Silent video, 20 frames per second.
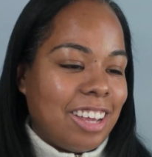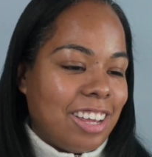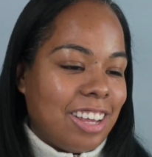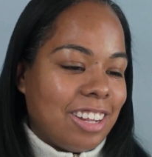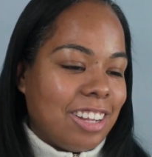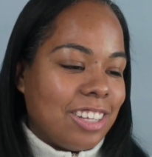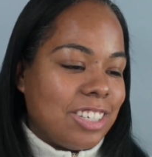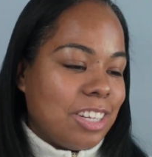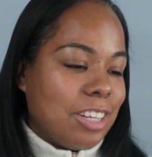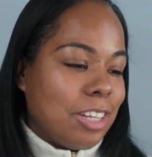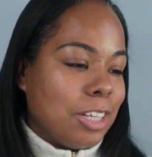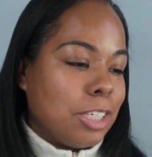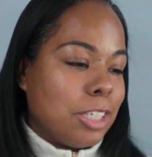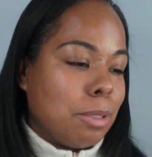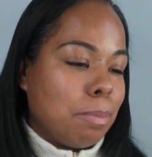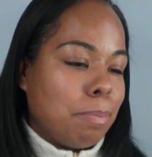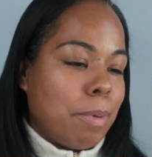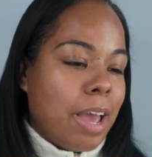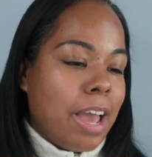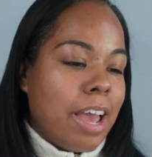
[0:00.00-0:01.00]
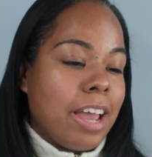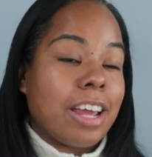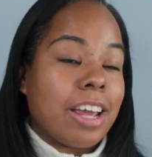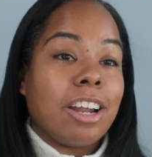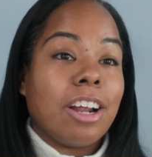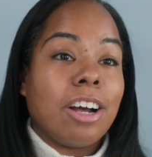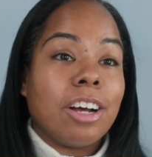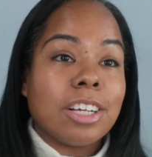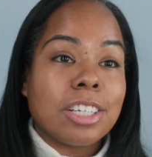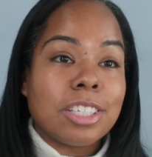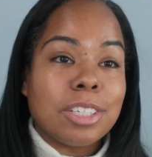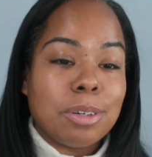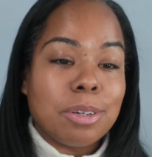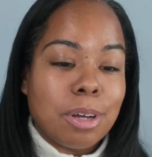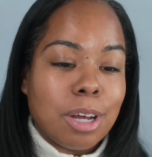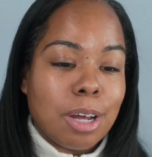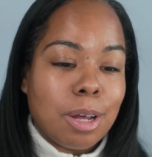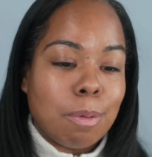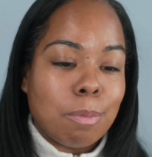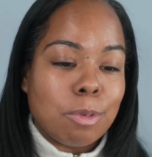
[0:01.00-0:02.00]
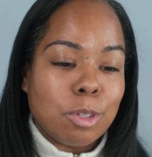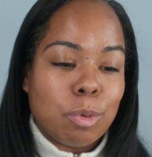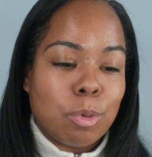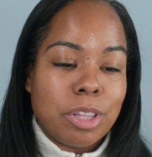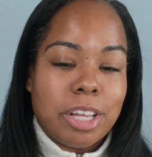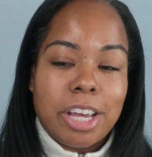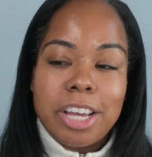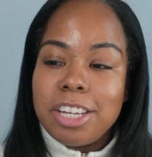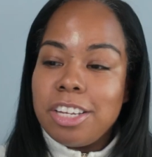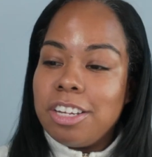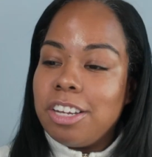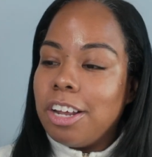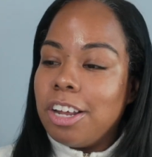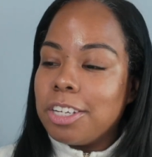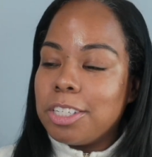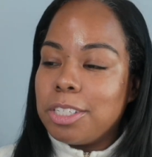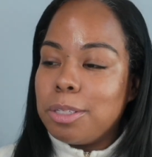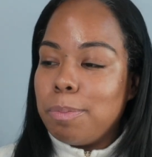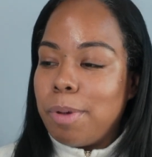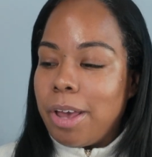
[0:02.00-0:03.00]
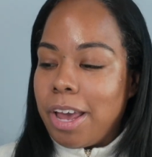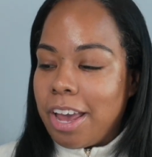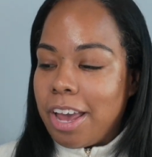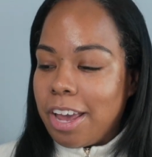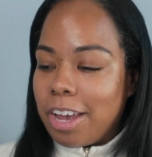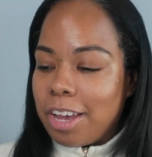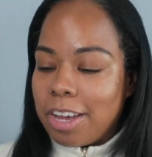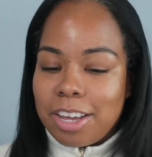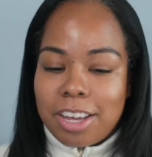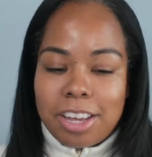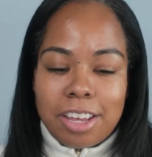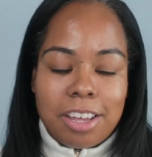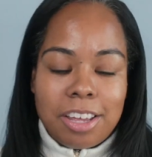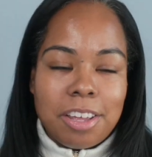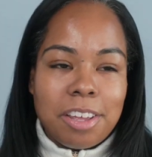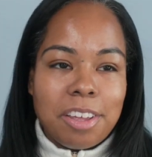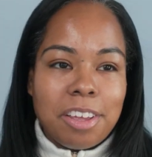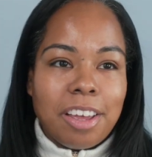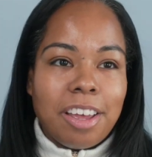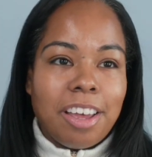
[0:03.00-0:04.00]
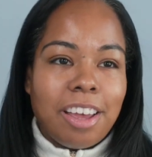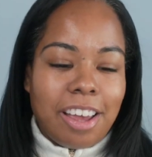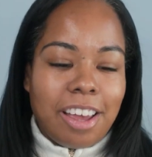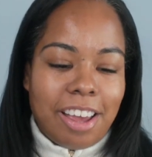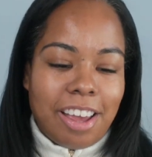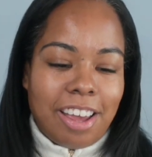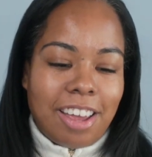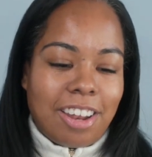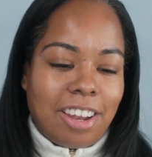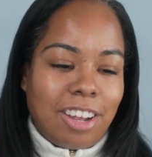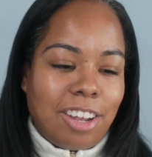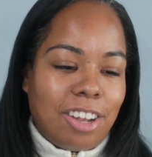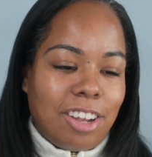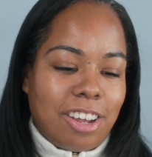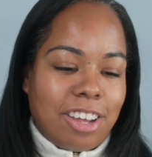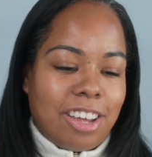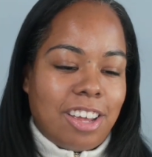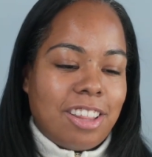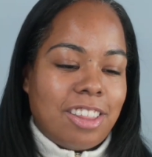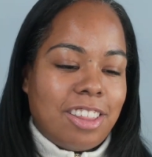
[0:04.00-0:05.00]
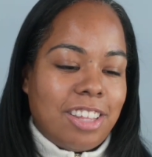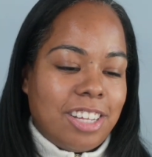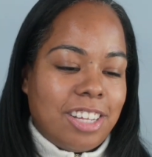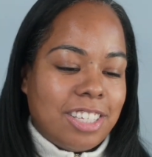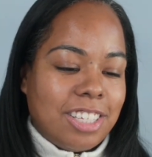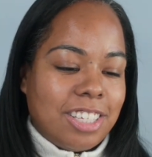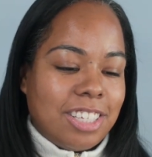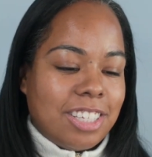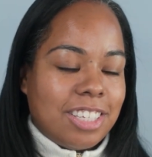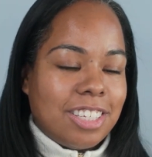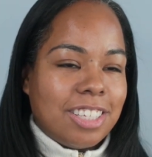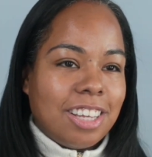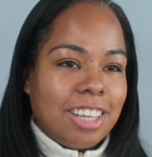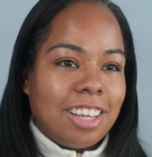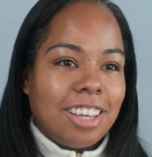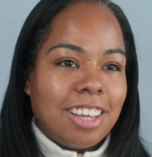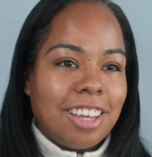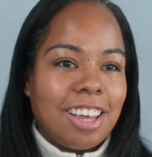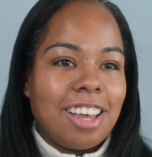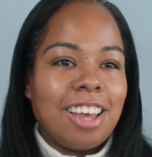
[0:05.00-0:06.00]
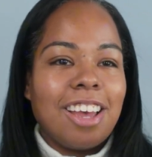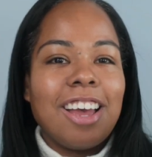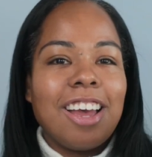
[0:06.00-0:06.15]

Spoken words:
And it's in this bag. And it also comes with a dust bag. And look at this.